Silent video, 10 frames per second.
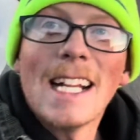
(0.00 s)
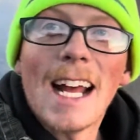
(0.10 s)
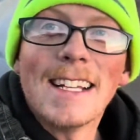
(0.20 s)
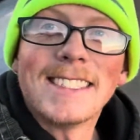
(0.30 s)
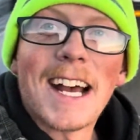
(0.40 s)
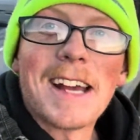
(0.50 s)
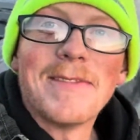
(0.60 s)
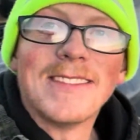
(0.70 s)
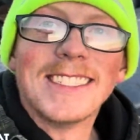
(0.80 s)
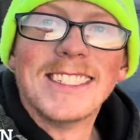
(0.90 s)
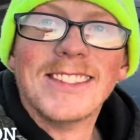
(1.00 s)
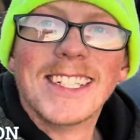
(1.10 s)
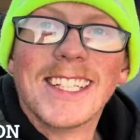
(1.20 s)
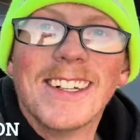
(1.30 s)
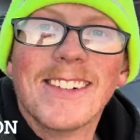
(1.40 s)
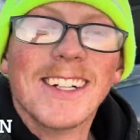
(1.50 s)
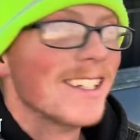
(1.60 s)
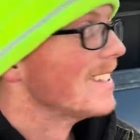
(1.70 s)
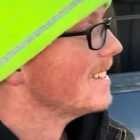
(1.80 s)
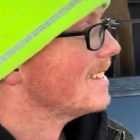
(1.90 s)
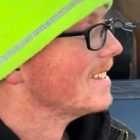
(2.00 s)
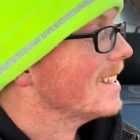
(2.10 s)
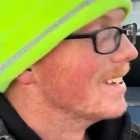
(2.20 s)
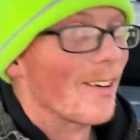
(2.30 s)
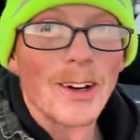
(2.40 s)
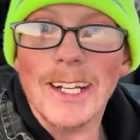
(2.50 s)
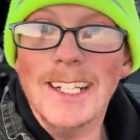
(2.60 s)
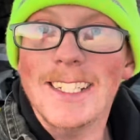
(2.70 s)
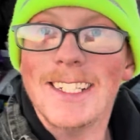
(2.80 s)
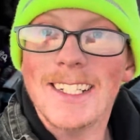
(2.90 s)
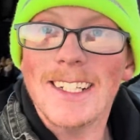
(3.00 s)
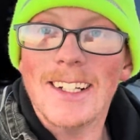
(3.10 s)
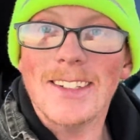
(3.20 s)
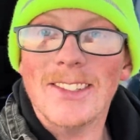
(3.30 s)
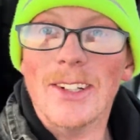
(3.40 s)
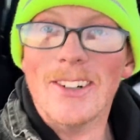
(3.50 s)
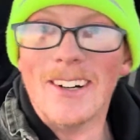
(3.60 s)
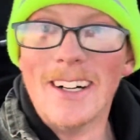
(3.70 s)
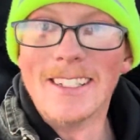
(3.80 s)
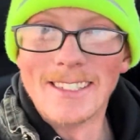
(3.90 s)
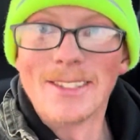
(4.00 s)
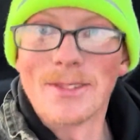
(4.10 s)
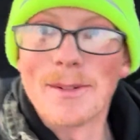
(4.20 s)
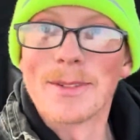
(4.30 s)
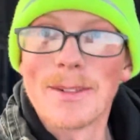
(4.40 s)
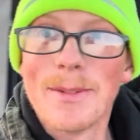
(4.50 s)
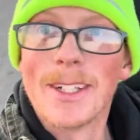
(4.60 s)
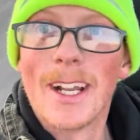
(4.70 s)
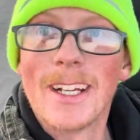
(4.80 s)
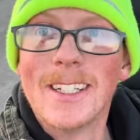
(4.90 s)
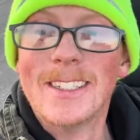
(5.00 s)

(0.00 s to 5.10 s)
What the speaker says: out of time in the middle of nowhere in Oregon. So that's why I'm sleeping tonight.